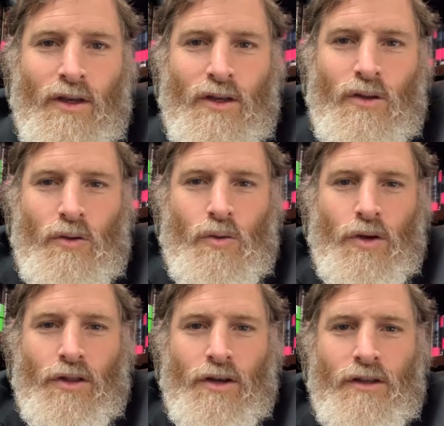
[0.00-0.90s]
In the two
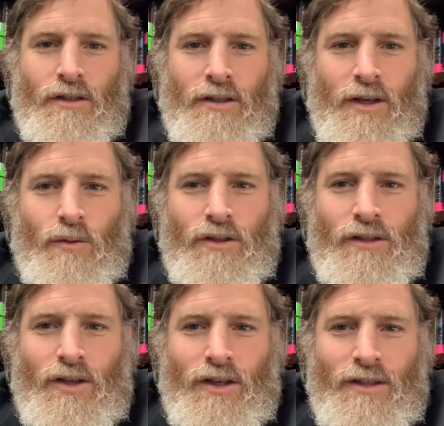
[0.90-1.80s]
halachas a day, we
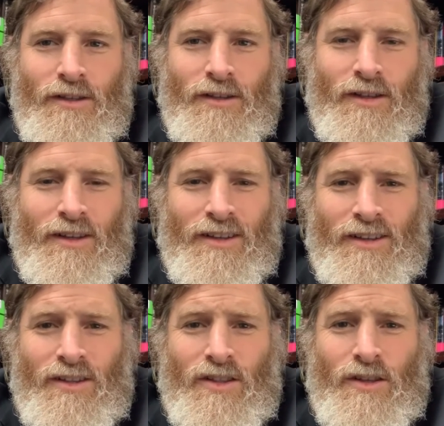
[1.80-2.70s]
discussed
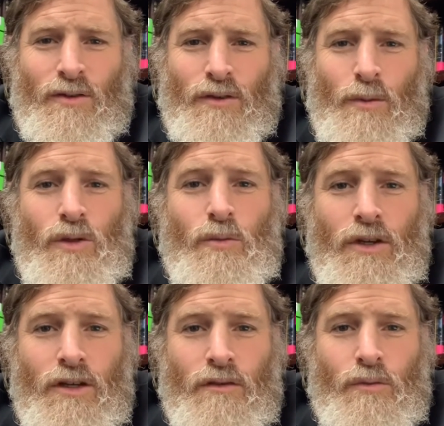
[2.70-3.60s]
the famous
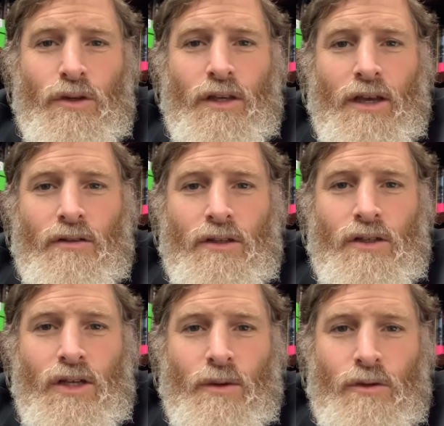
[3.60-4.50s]
minhag of putting out
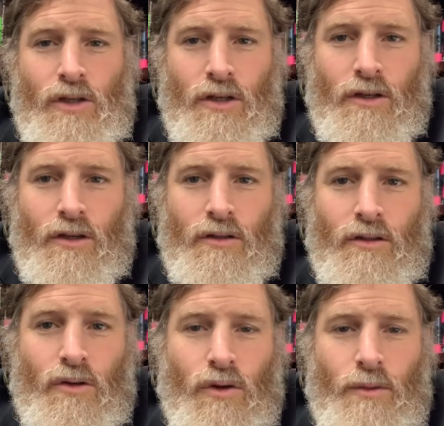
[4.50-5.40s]
shabbas shira,
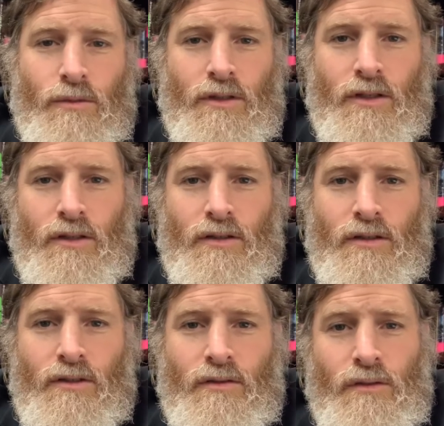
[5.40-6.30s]
crumbs
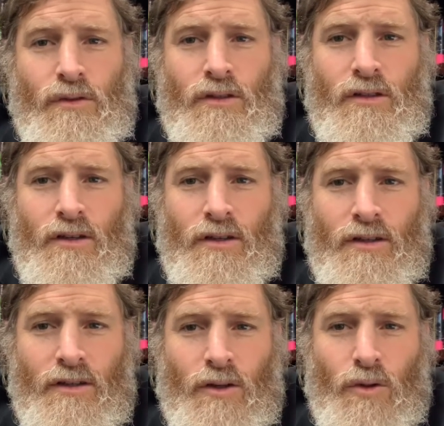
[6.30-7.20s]
and different
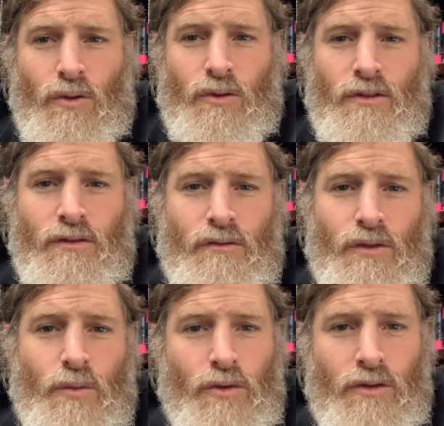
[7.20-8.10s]
kernels for the
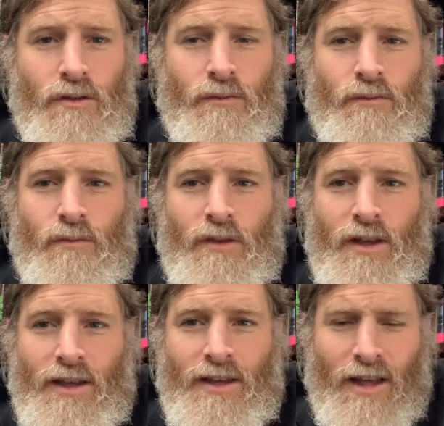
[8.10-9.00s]
birds.
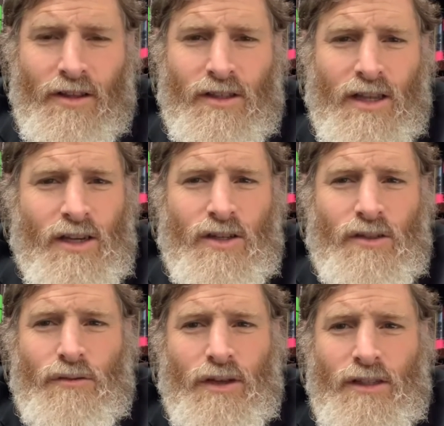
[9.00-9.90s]
Now this actually is a
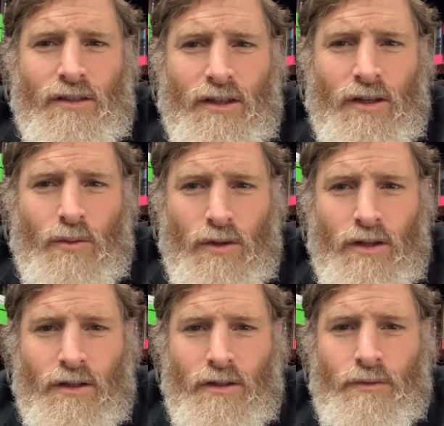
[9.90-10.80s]
fascinating minhag,